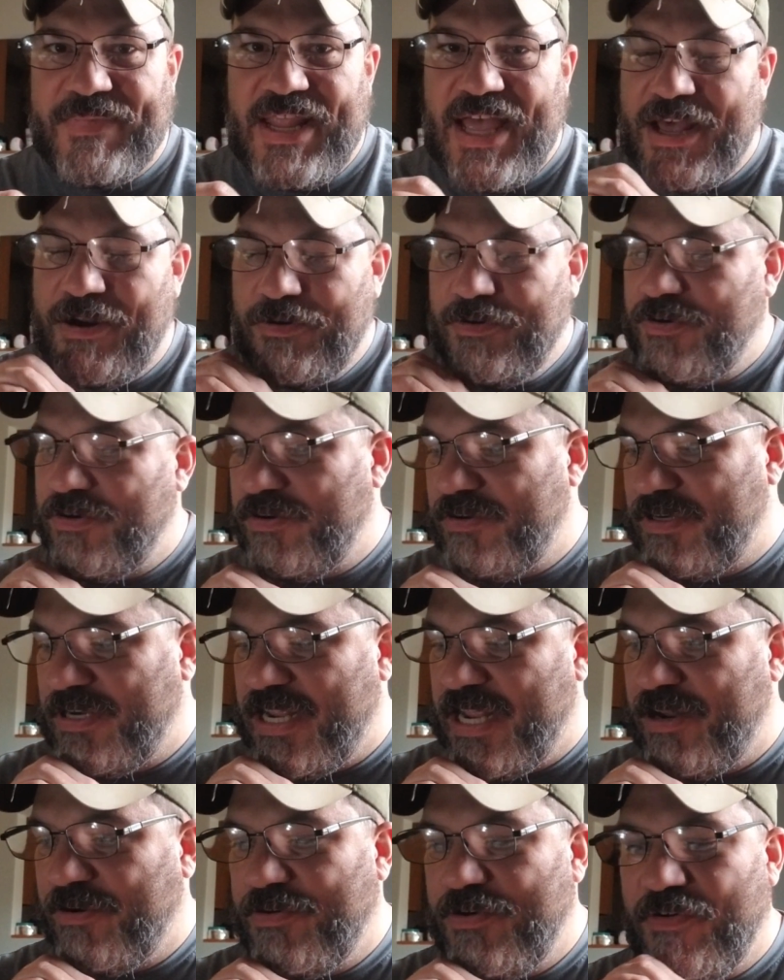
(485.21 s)
I don't
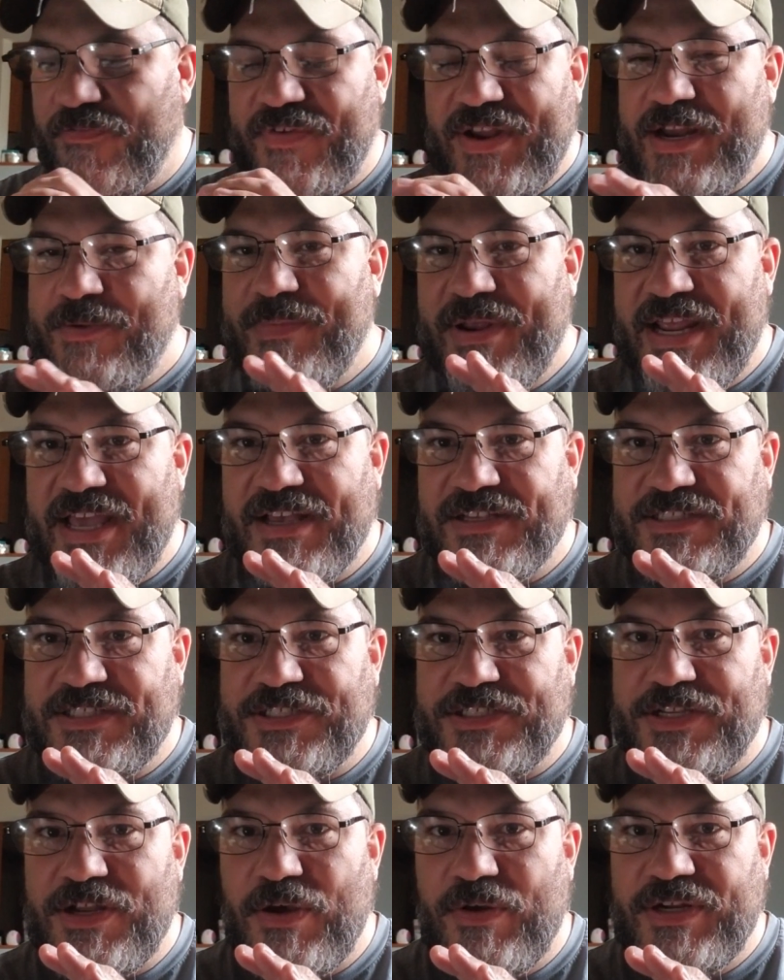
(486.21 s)
I don't know if anybody else
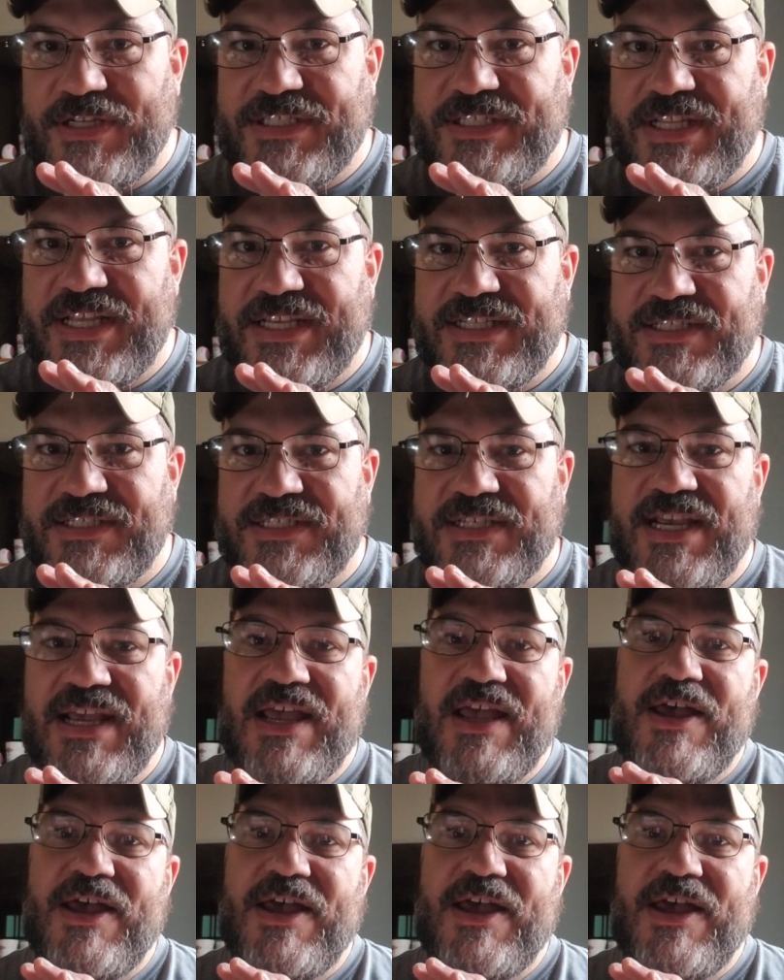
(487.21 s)
has noticed this,